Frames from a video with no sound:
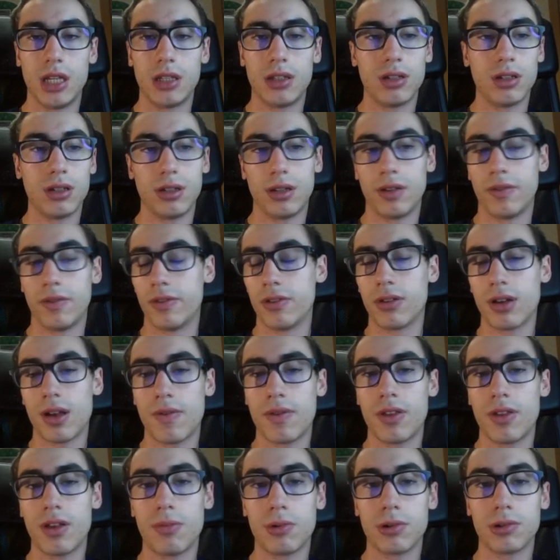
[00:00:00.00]
So if you
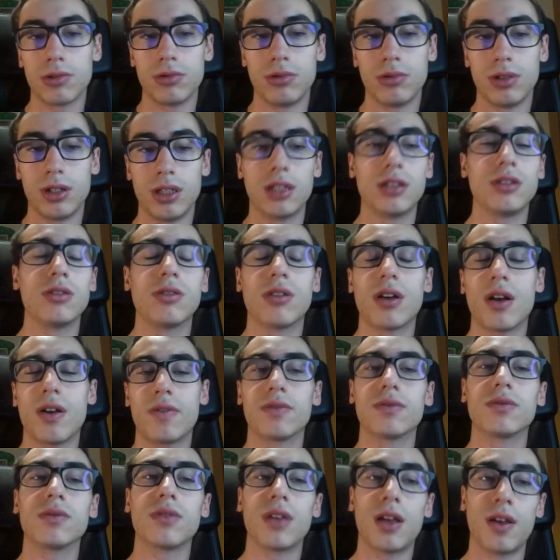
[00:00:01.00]
have the opportunity, you
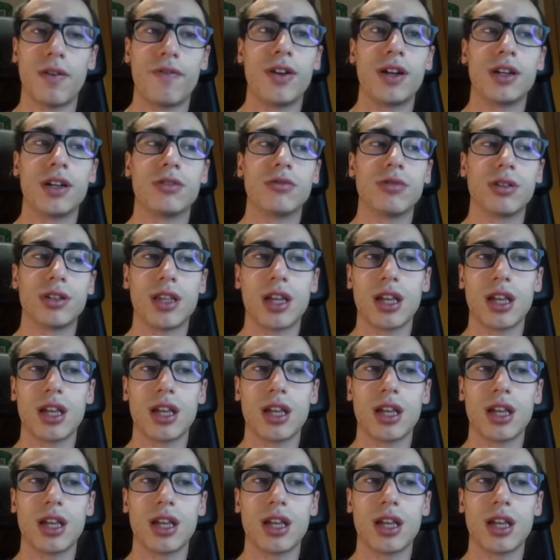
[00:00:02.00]
have at first